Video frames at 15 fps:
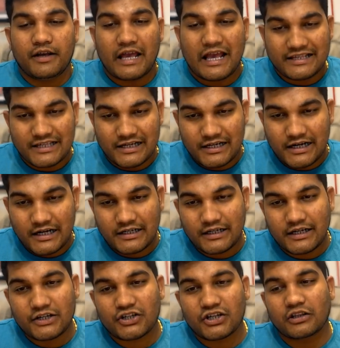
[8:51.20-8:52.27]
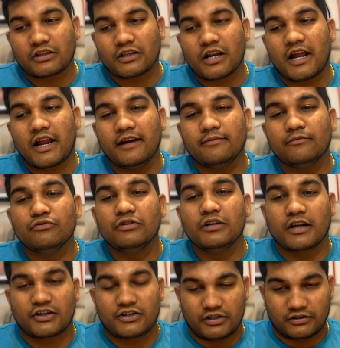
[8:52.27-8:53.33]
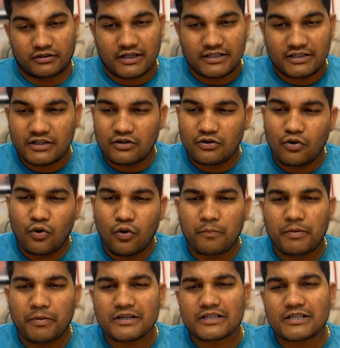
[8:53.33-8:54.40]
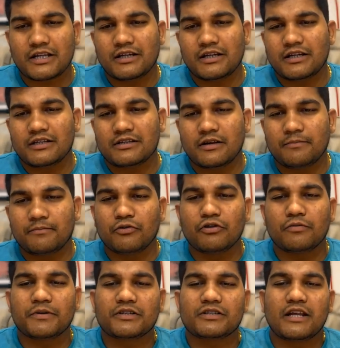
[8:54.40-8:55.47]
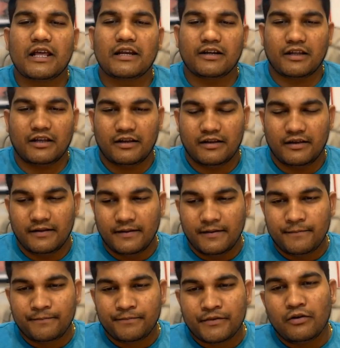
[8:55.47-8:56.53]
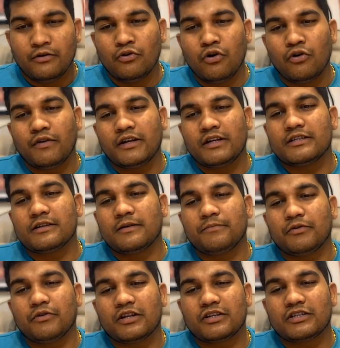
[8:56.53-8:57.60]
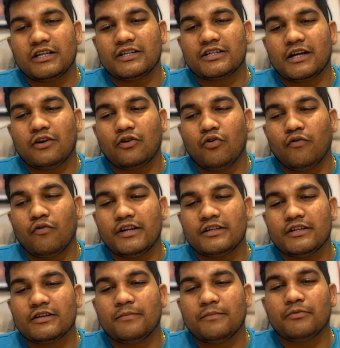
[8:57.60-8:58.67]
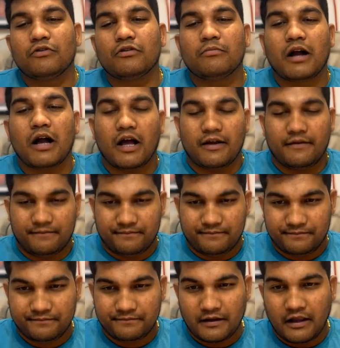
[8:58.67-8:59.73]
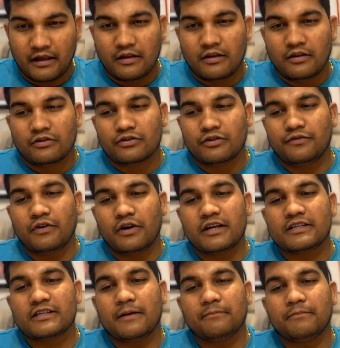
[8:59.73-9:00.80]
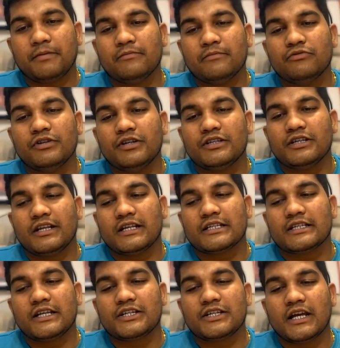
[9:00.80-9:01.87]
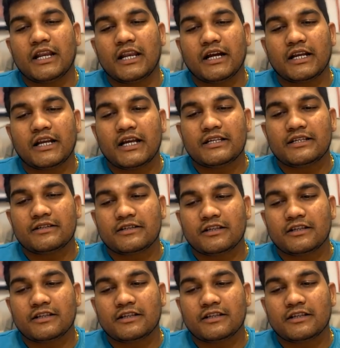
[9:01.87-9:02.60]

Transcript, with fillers: ascendant nakshatra and moon nakshatra. See, no person is a pure personality. No one is a pure Aslesha, no one is a pure Magha. So for example, moon is in Aslesha, lagna is in